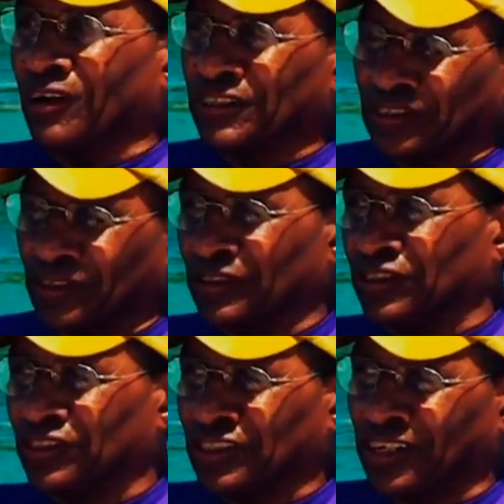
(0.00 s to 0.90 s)
other
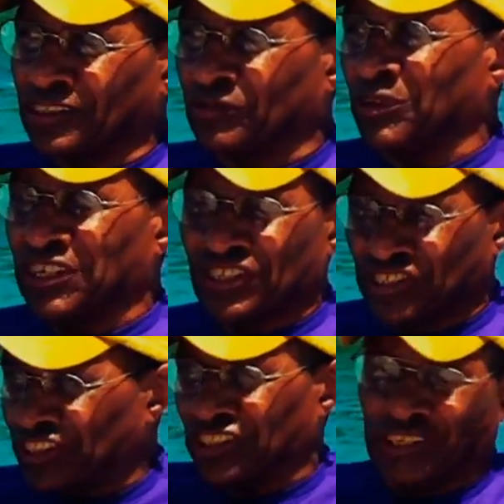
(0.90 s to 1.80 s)
coaches say is if we could
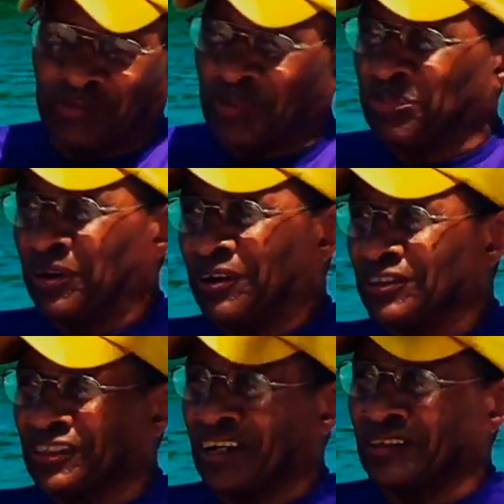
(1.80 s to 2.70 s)
just keep the
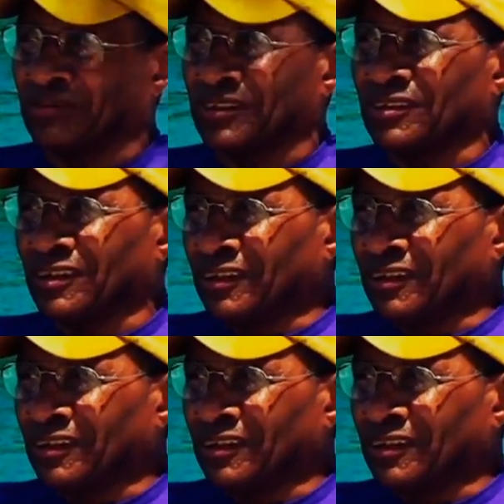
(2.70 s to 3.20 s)
parents out of it.